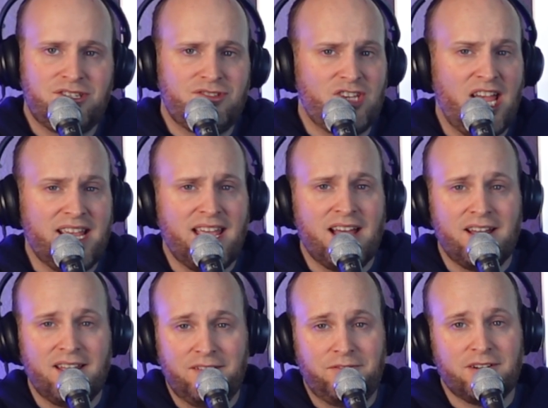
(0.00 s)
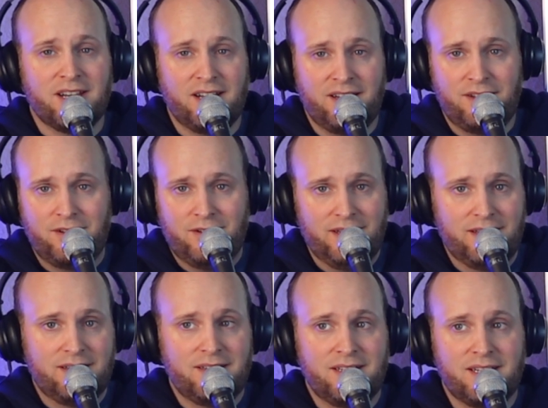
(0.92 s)
Check out, if you're gonna do
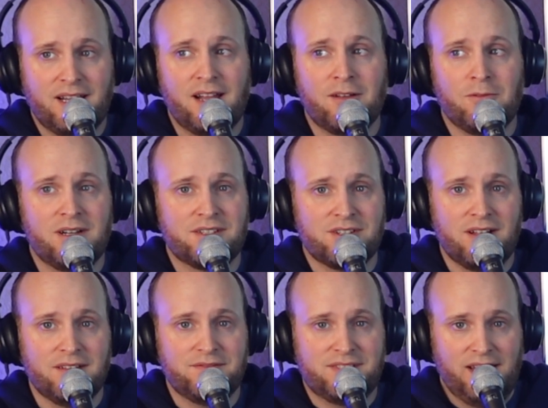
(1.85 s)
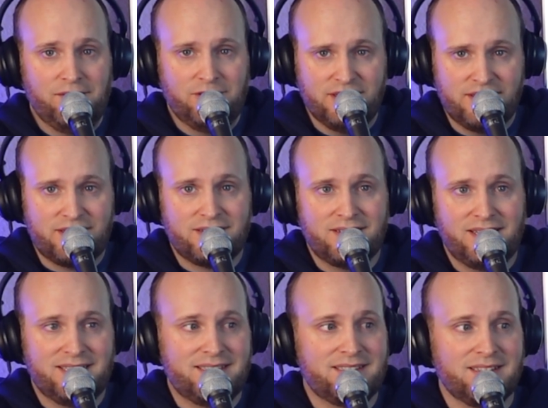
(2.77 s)
it, you gotta watch all of Severance.
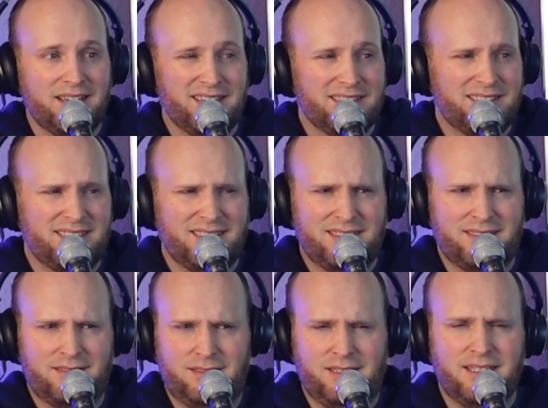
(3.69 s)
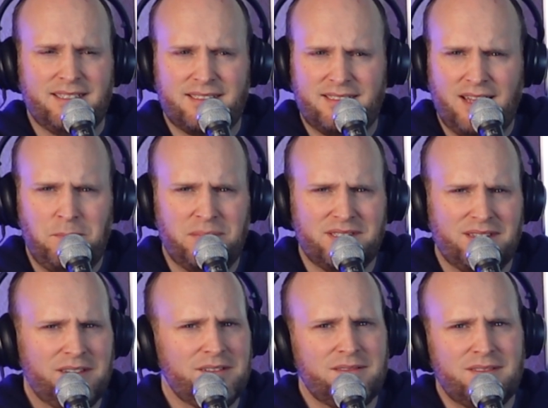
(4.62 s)
It's like 6
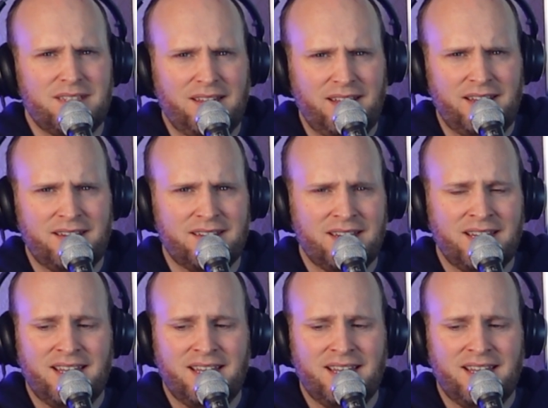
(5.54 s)
episodes, I think.